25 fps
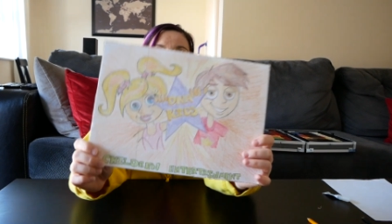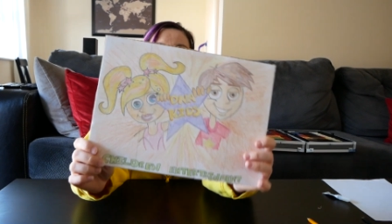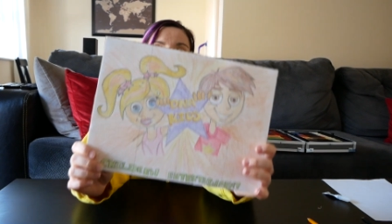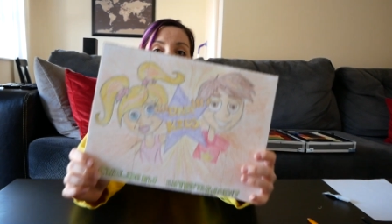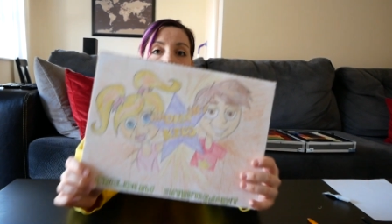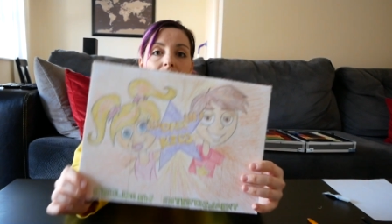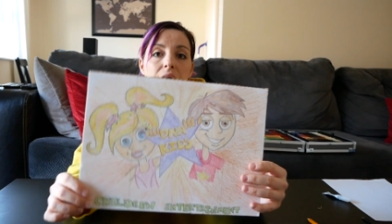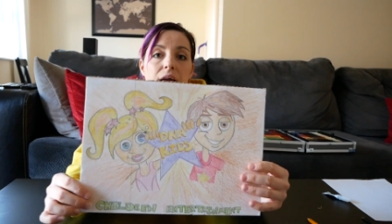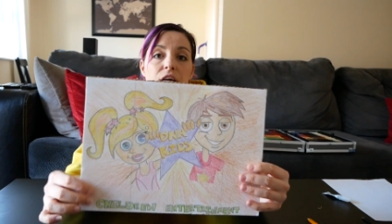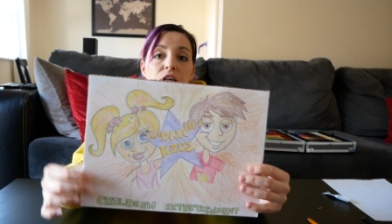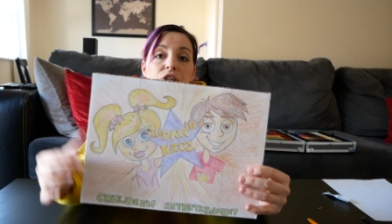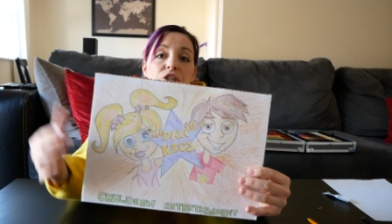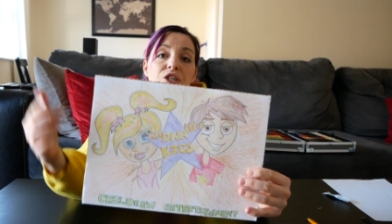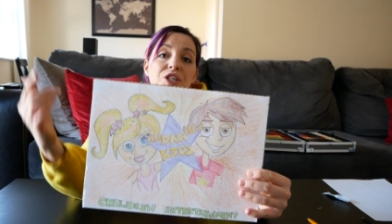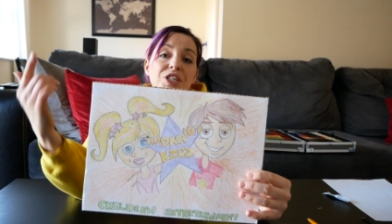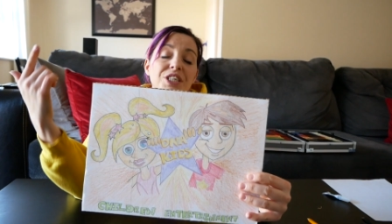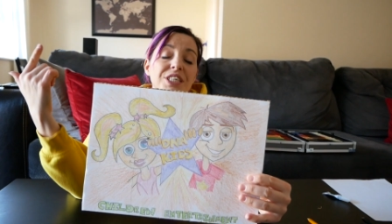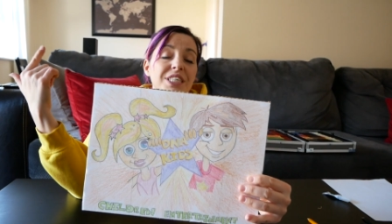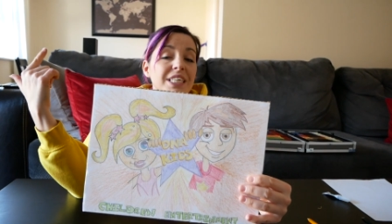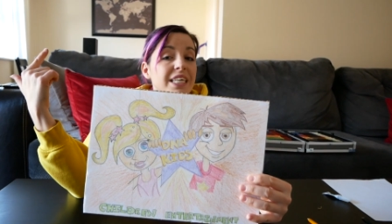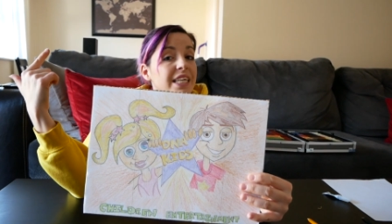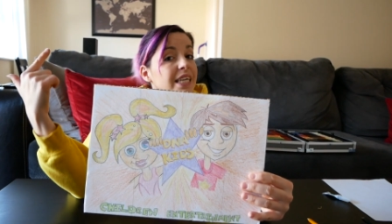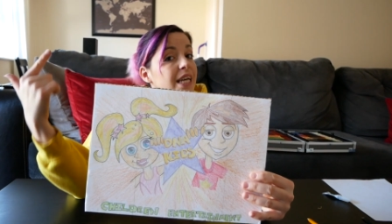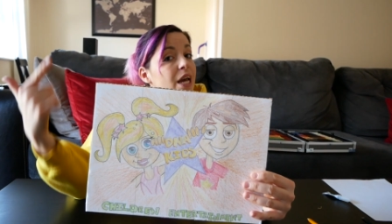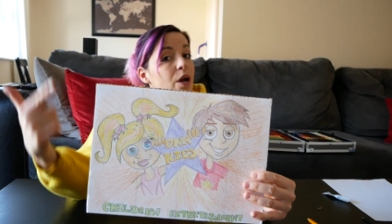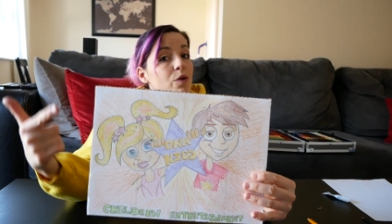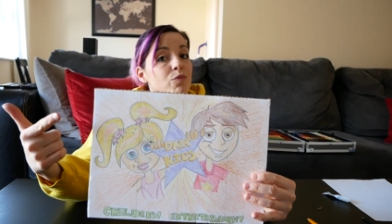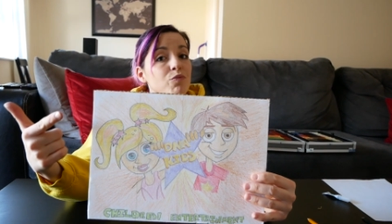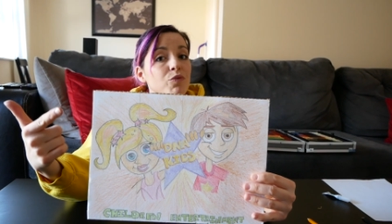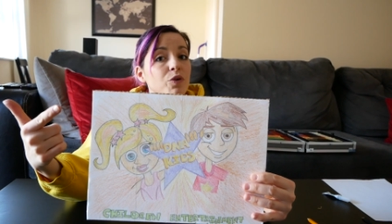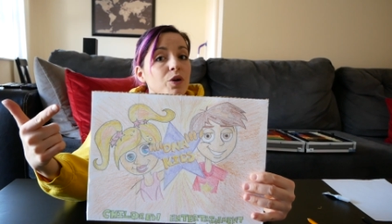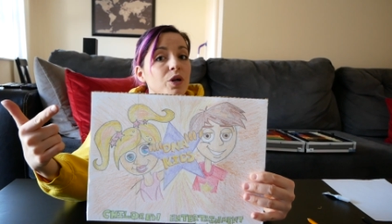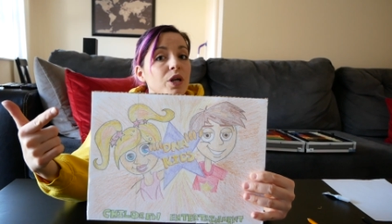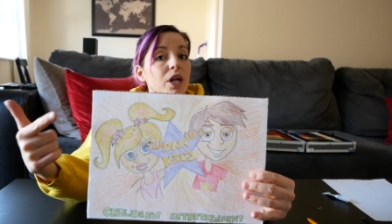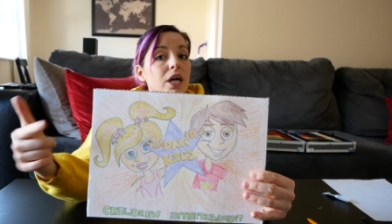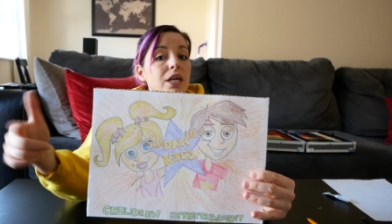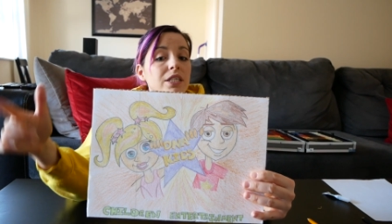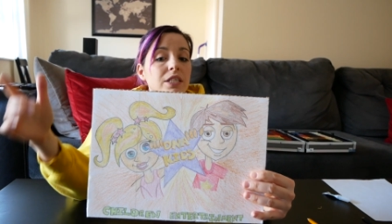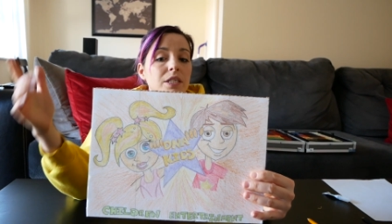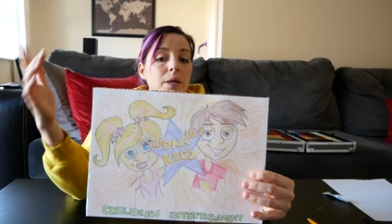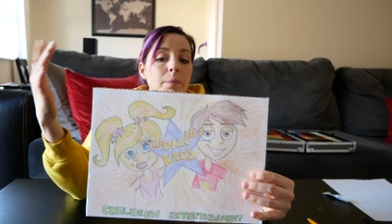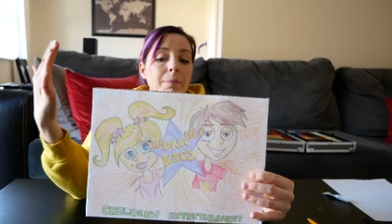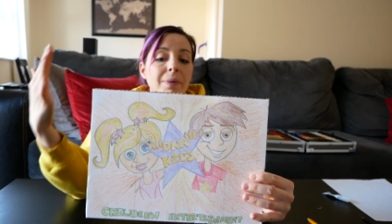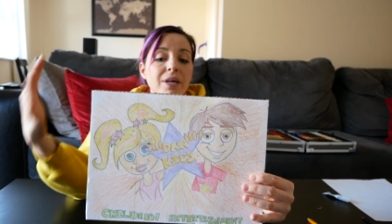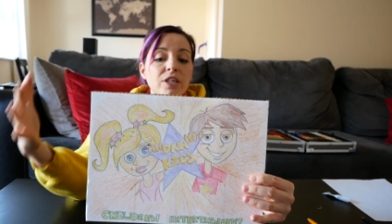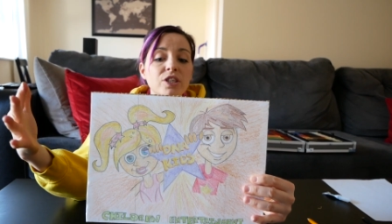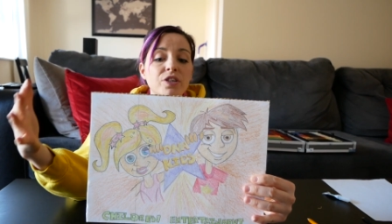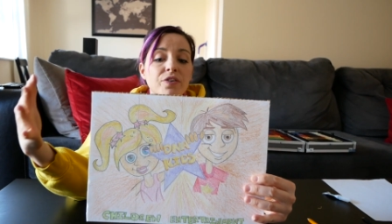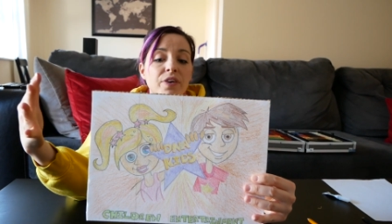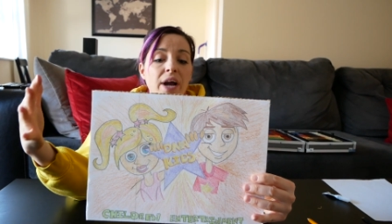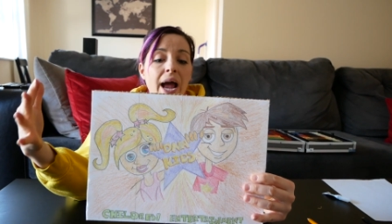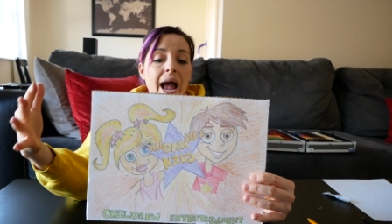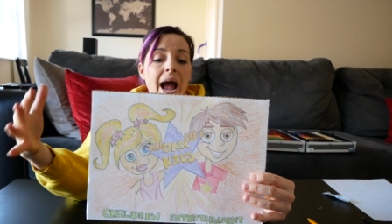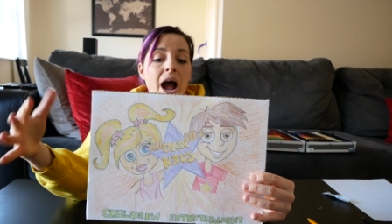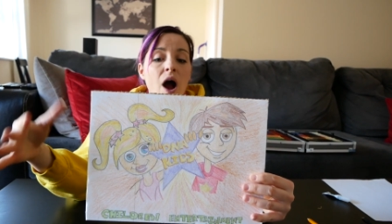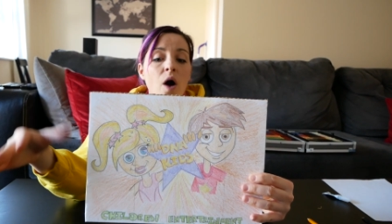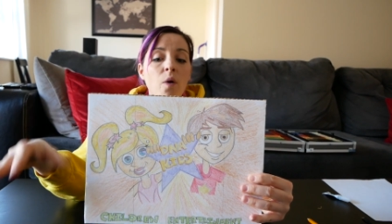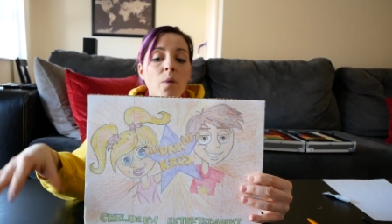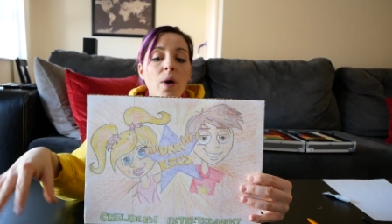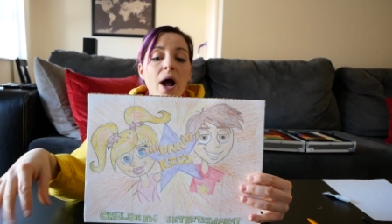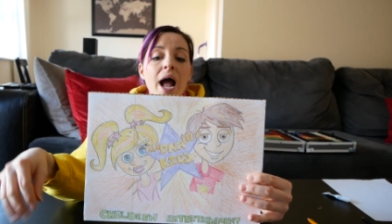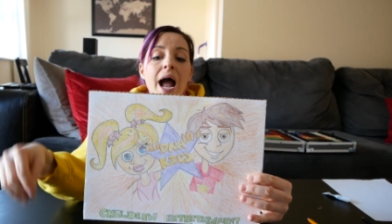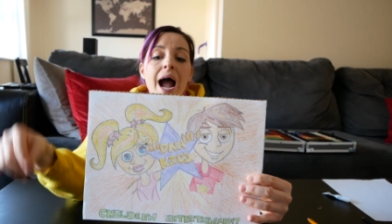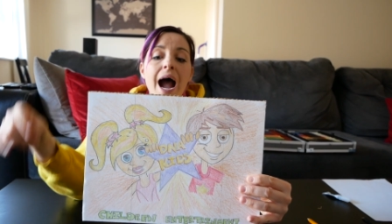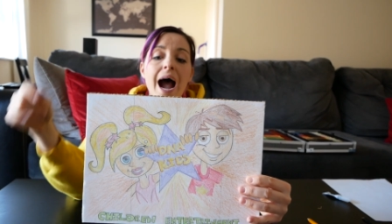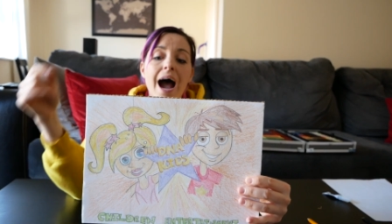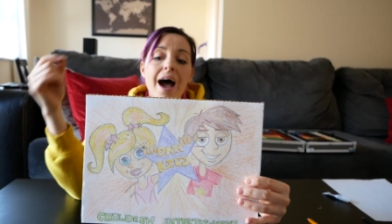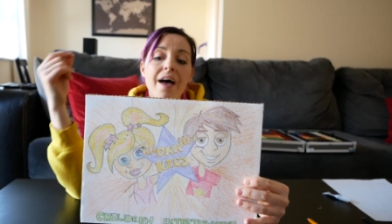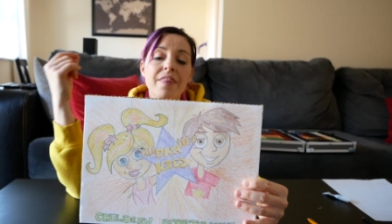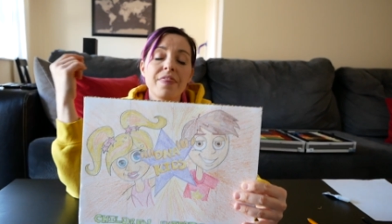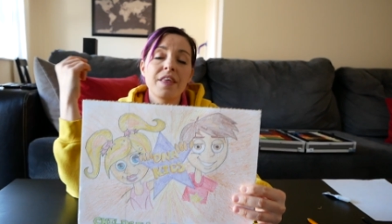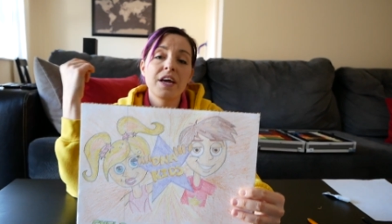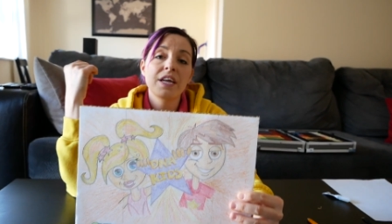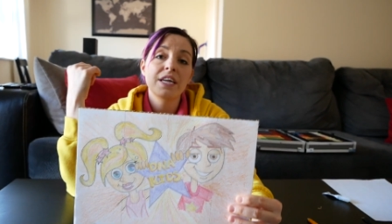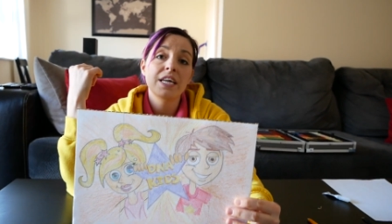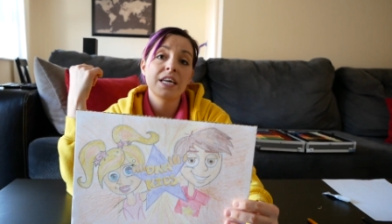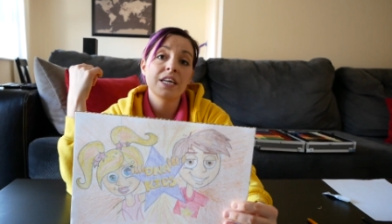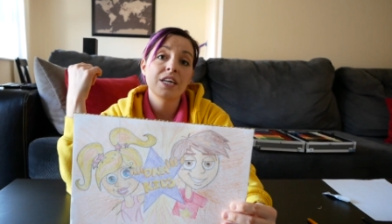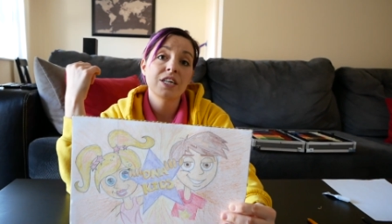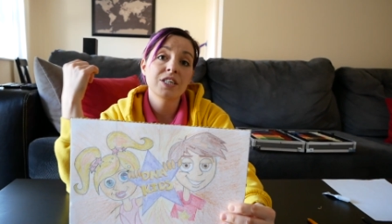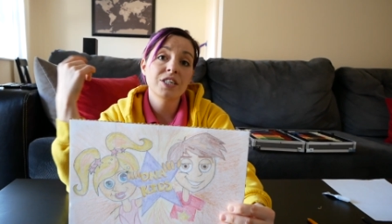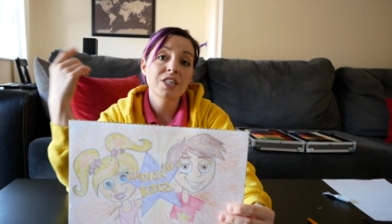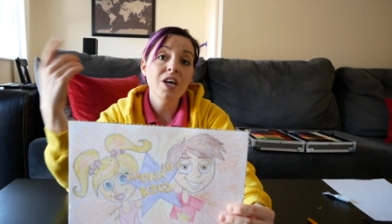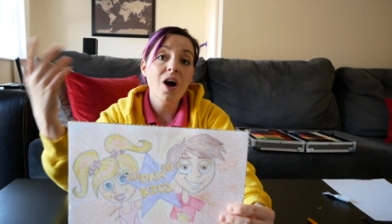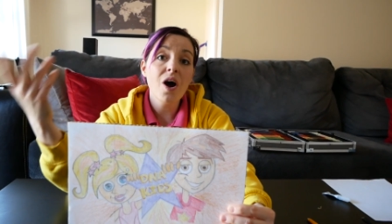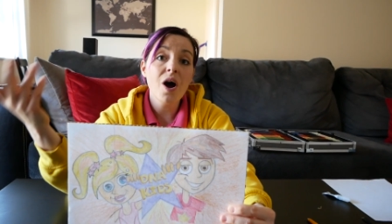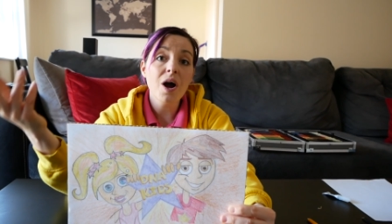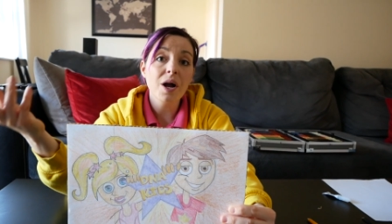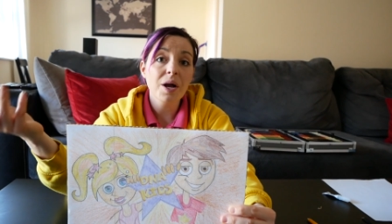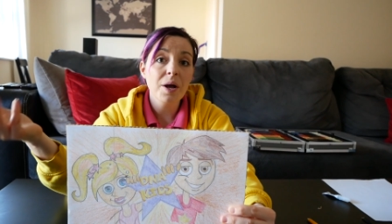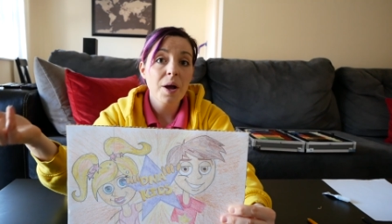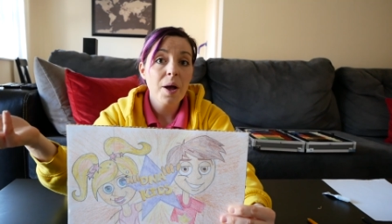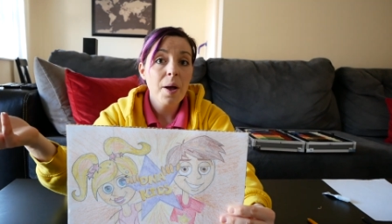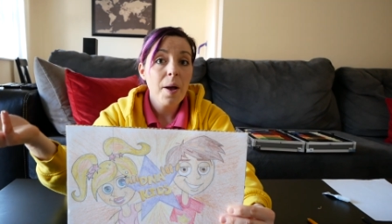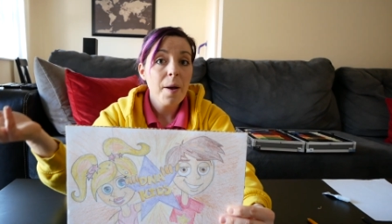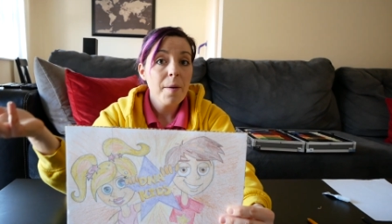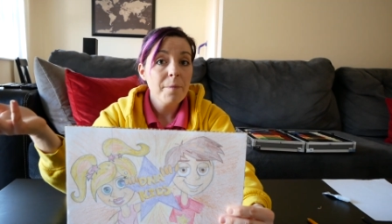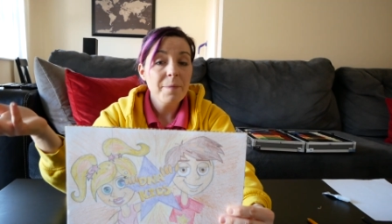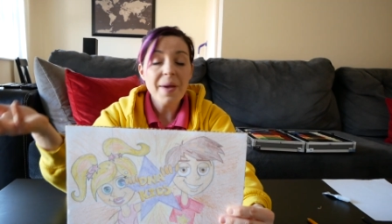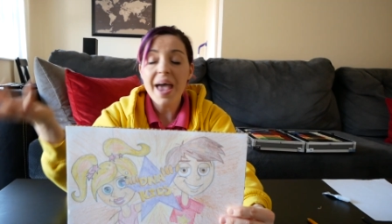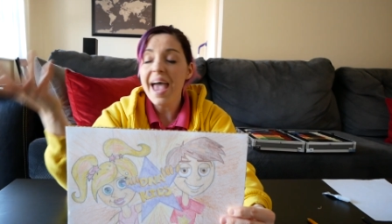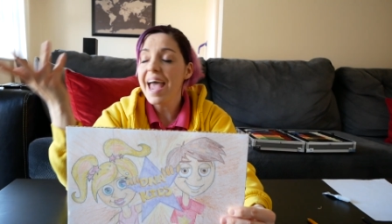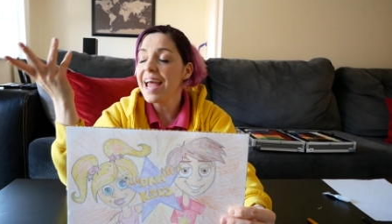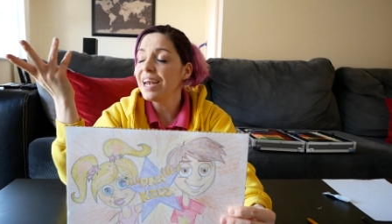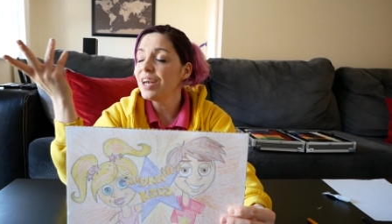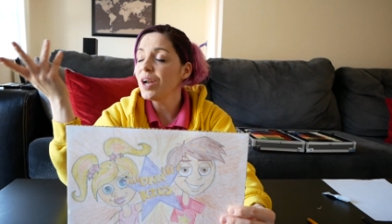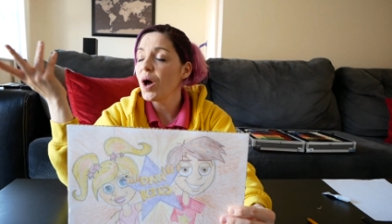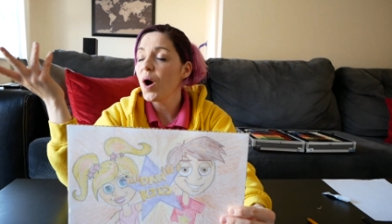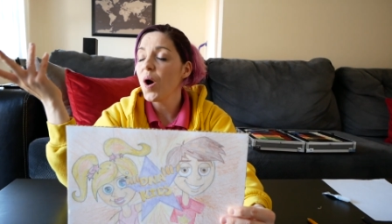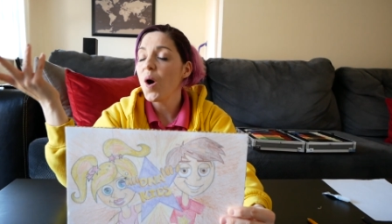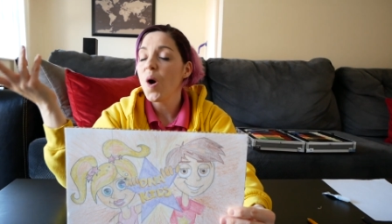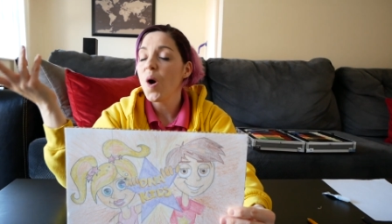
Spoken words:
Okay, so you're just going to get a ruler to measure it out, and then in a dark pen